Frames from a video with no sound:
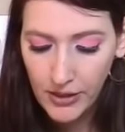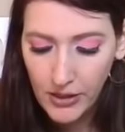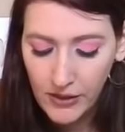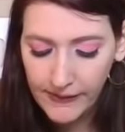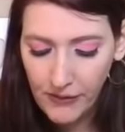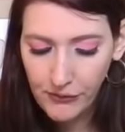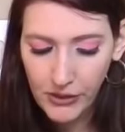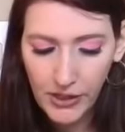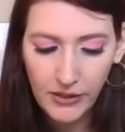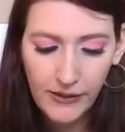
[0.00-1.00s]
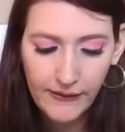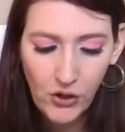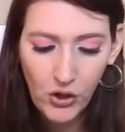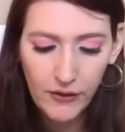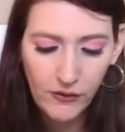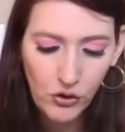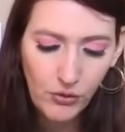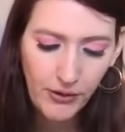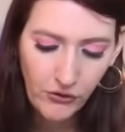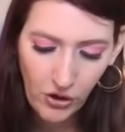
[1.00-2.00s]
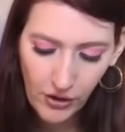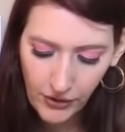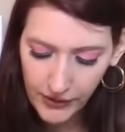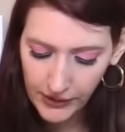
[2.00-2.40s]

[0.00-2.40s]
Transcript: because i feel like these cards are a little bit darker